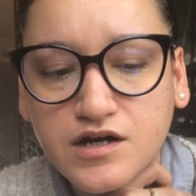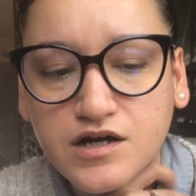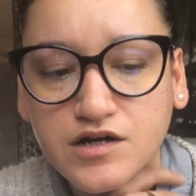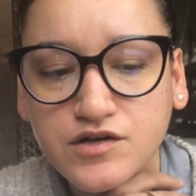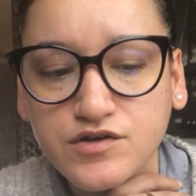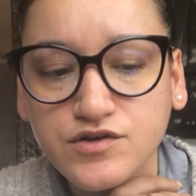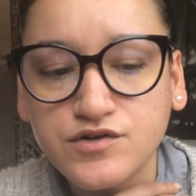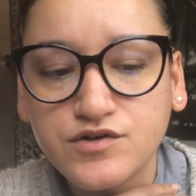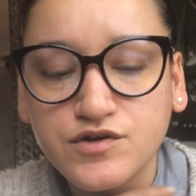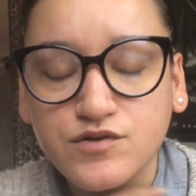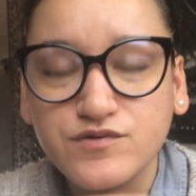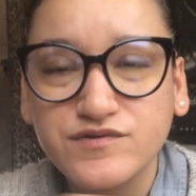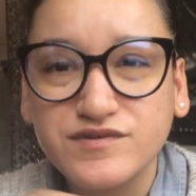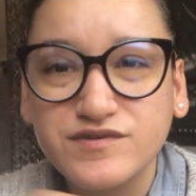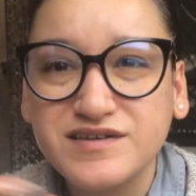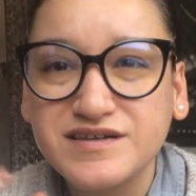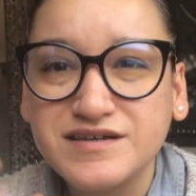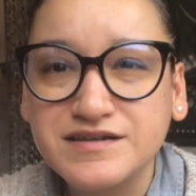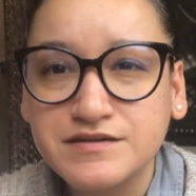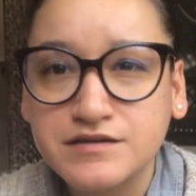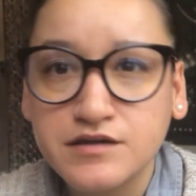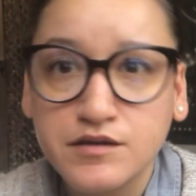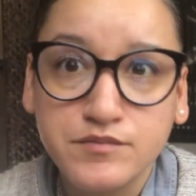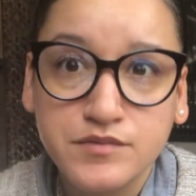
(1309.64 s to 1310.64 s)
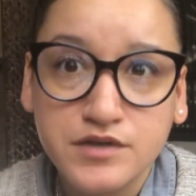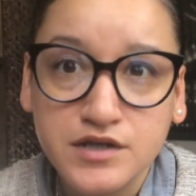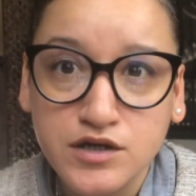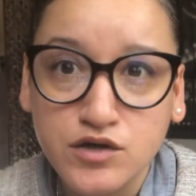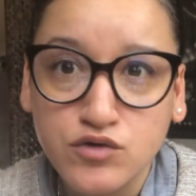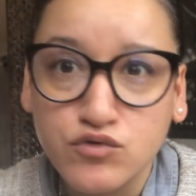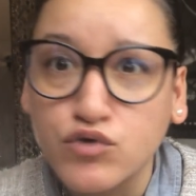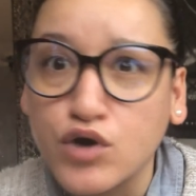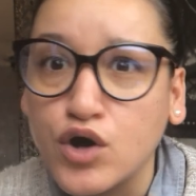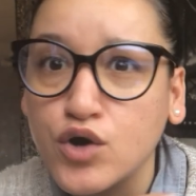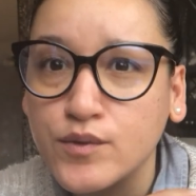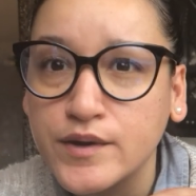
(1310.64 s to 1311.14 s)
you don't see something
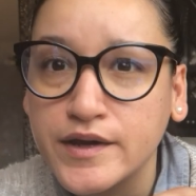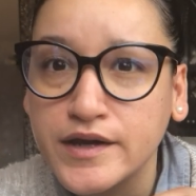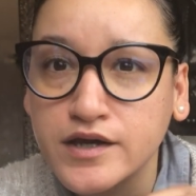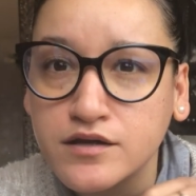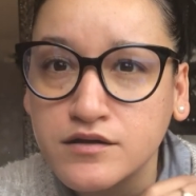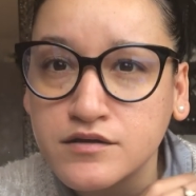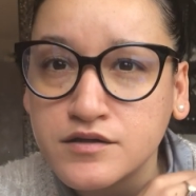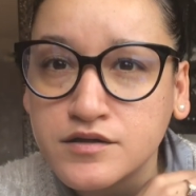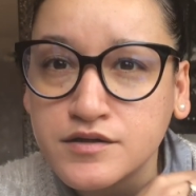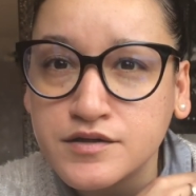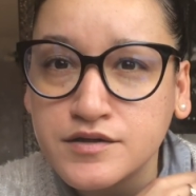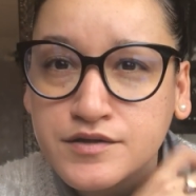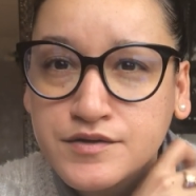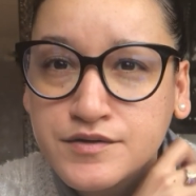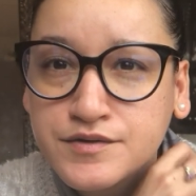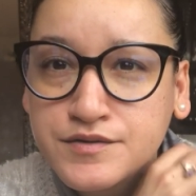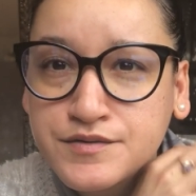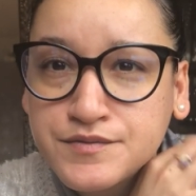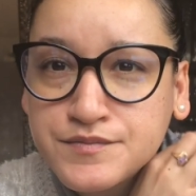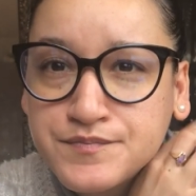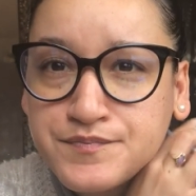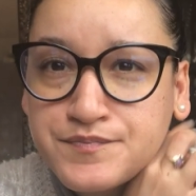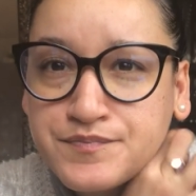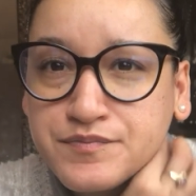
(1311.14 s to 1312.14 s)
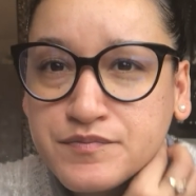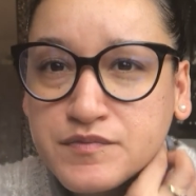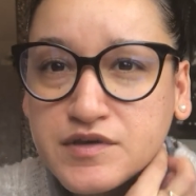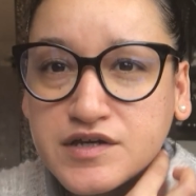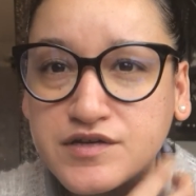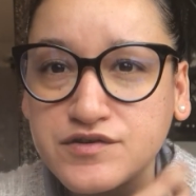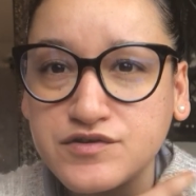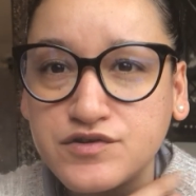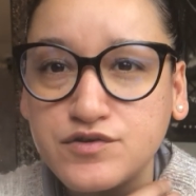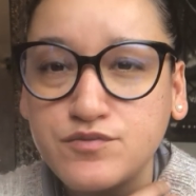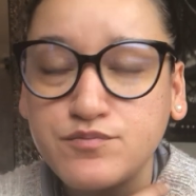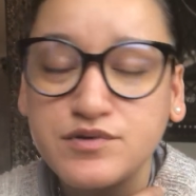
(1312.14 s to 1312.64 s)
growing.
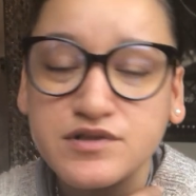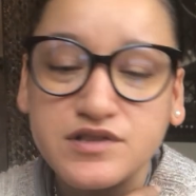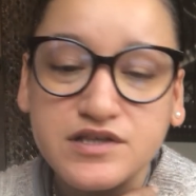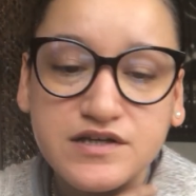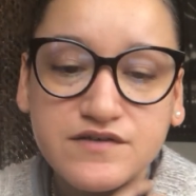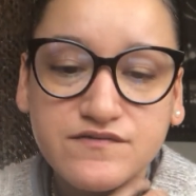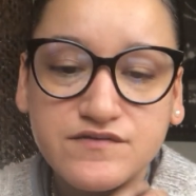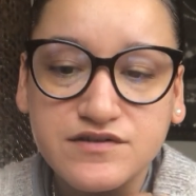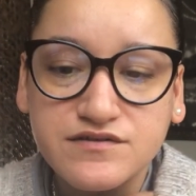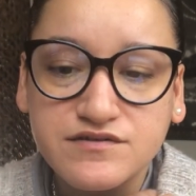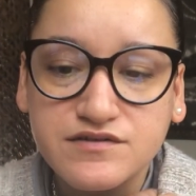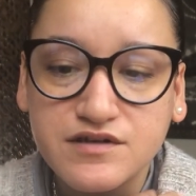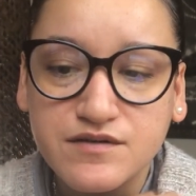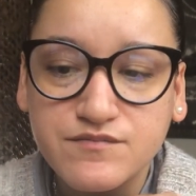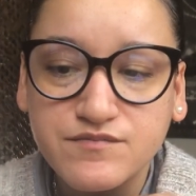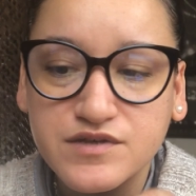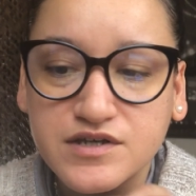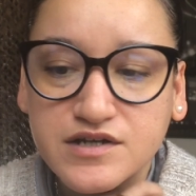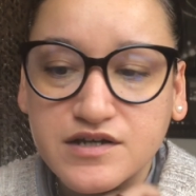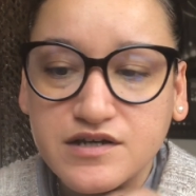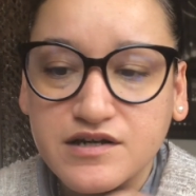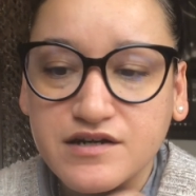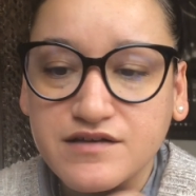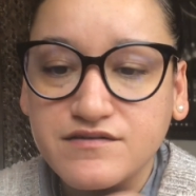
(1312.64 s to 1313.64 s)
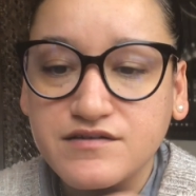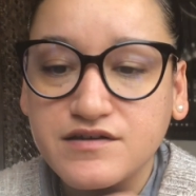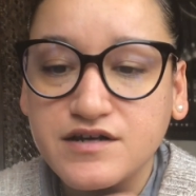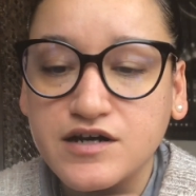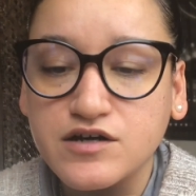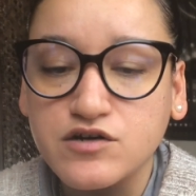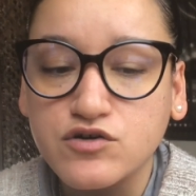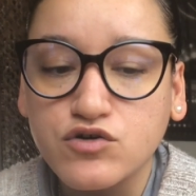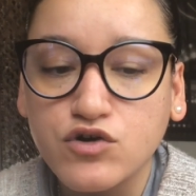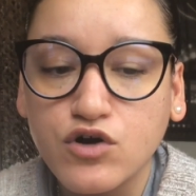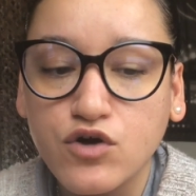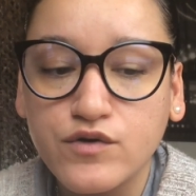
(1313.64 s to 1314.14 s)
Because you believed in something and it's not
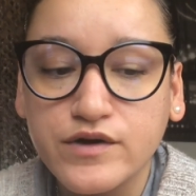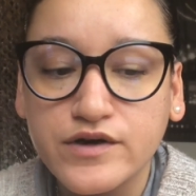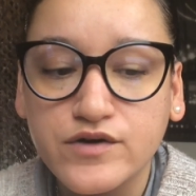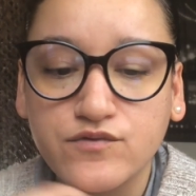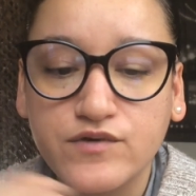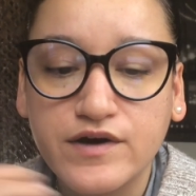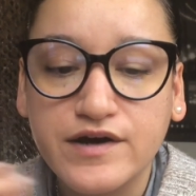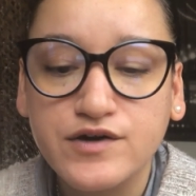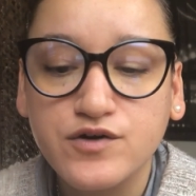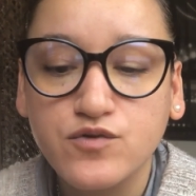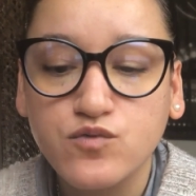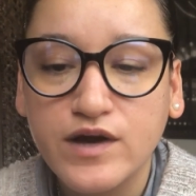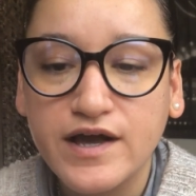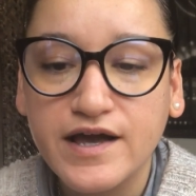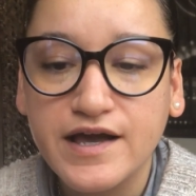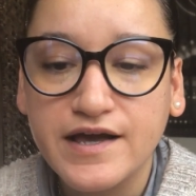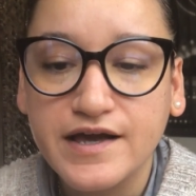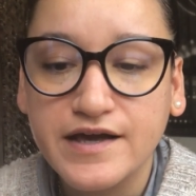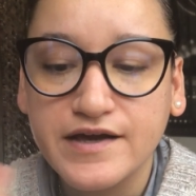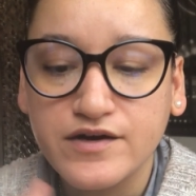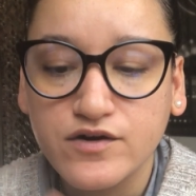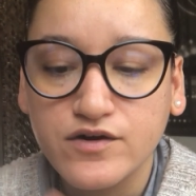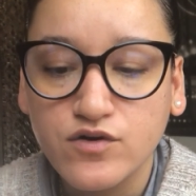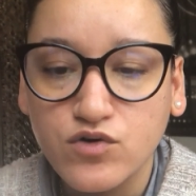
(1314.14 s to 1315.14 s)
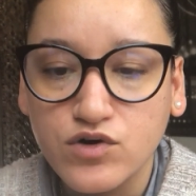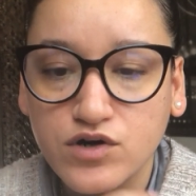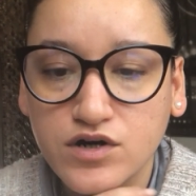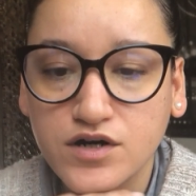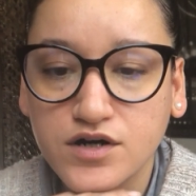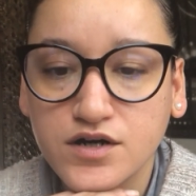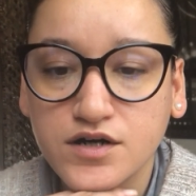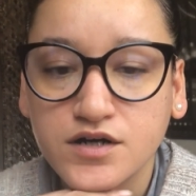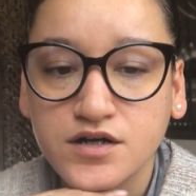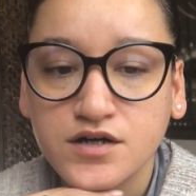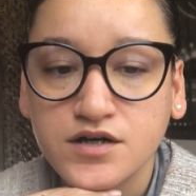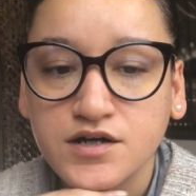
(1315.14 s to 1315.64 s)
growing right away,
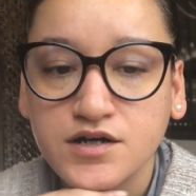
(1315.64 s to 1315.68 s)
or,